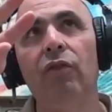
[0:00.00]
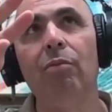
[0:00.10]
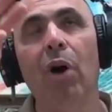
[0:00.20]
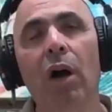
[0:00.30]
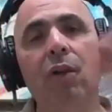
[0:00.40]

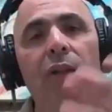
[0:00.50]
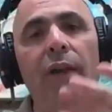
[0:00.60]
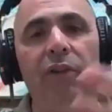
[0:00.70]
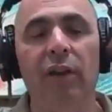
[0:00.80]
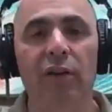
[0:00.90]
to model
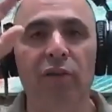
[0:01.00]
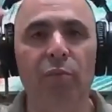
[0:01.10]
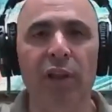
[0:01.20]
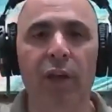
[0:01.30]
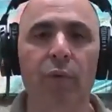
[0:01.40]
that data, to
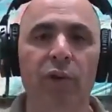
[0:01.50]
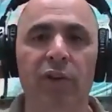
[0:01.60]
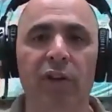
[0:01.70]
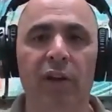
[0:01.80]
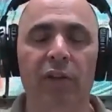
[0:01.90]
play with
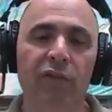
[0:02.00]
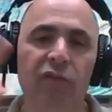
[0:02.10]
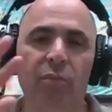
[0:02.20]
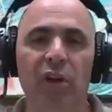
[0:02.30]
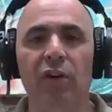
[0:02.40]
the data. This
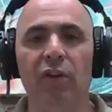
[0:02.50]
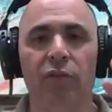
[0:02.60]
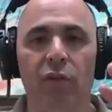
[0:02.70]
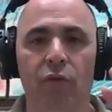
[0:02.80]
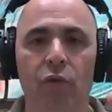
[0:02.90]
could be done
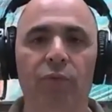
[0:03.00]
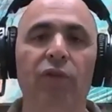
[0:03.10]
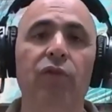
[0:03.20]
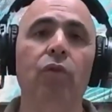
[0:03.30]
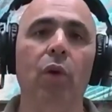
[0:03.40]
as a group,
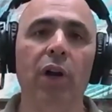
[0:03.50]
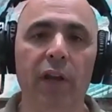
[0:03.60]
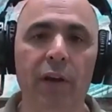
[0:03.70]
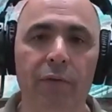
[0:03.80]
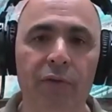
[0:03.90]
to do what
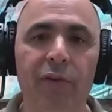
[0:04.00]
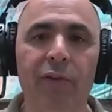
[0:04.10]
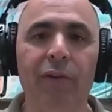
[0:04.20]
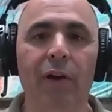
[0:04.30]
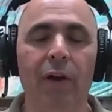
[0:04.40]
ifs,
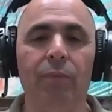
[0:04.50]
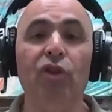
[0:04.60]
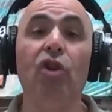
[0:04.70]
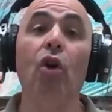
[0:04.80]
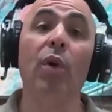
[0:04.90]

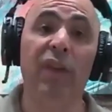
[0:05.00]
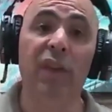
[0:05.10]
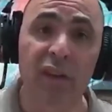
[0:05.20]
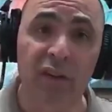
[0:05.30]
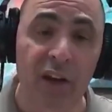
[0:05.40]
to go
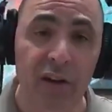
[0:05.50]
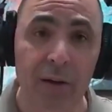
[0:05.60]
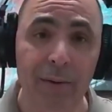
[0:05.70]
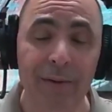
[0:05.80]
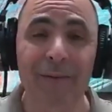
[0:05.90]
within the
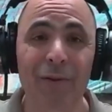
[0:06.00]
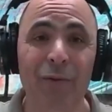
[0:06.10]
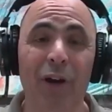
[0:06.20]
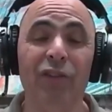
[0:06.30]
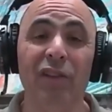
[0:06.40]
data,
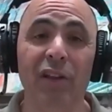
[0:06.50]
right?